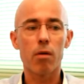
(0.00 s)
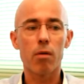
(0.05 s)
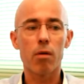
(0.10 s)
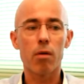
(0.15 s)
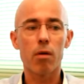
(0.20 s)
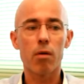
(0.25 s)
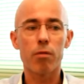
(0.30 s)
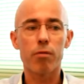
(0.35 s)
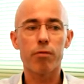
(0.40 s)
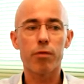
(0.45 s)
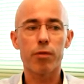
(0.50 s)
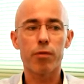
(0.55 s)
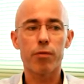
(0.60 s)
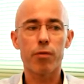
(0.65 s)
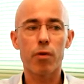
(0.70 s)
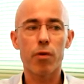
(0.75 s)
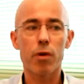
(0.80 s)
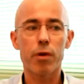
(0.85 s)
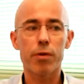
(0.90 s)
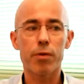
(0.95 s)
over
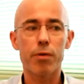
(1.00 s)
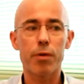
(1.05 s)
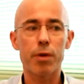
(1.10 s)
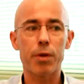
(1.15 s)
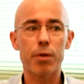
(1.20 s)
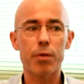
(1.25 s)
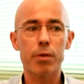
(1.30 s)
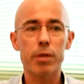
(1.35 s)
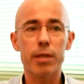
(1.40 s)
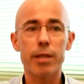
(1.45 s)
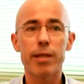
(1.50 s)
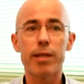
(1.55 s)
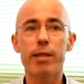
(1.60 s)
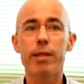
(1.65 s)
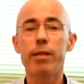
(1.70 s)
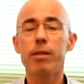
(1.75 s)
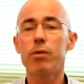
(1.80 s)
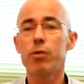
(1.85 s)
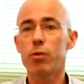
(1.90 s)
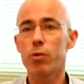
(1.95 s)
400 years,
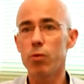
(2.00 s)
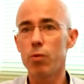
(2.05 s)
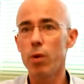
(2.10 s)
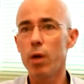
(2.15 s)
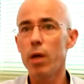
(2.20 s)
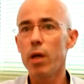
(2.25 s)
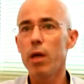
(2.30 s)
leading to